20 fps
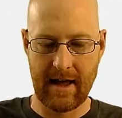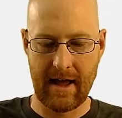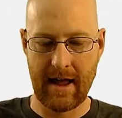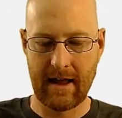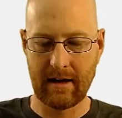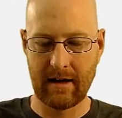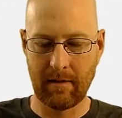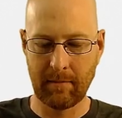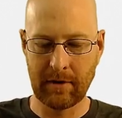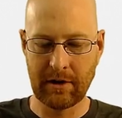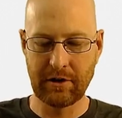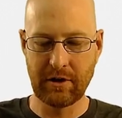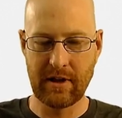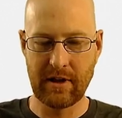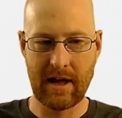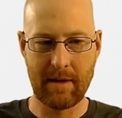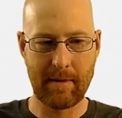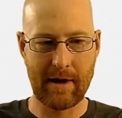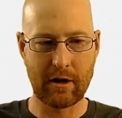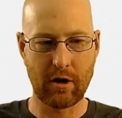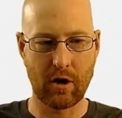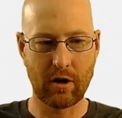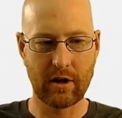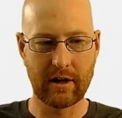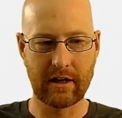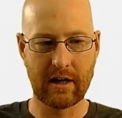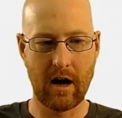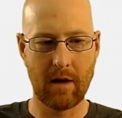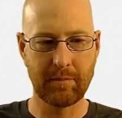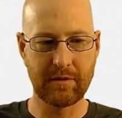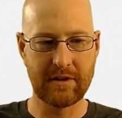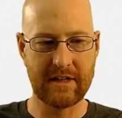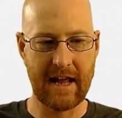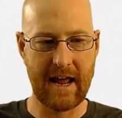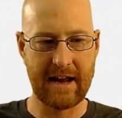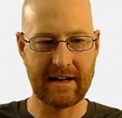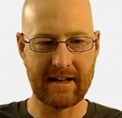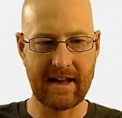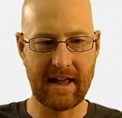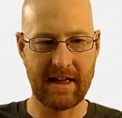and I'm going to do that by calling
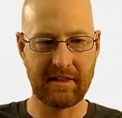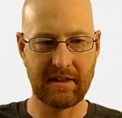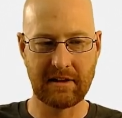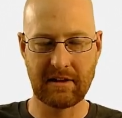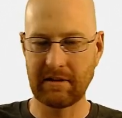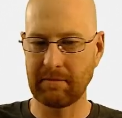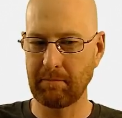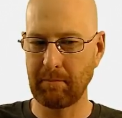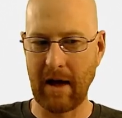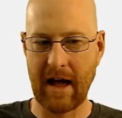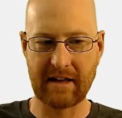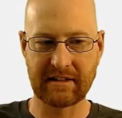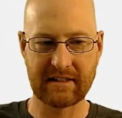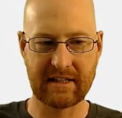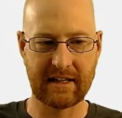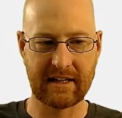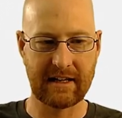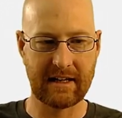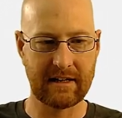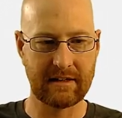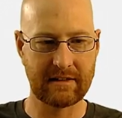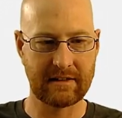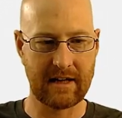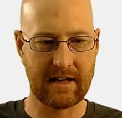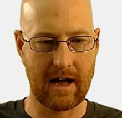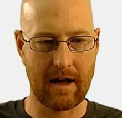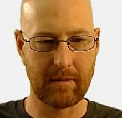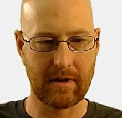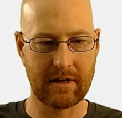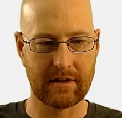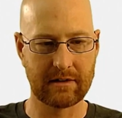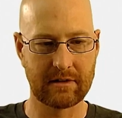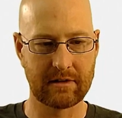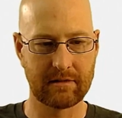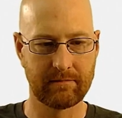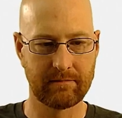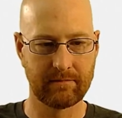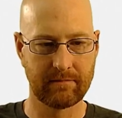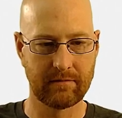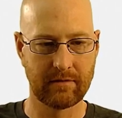update and then passing in
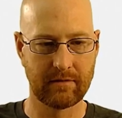toppings.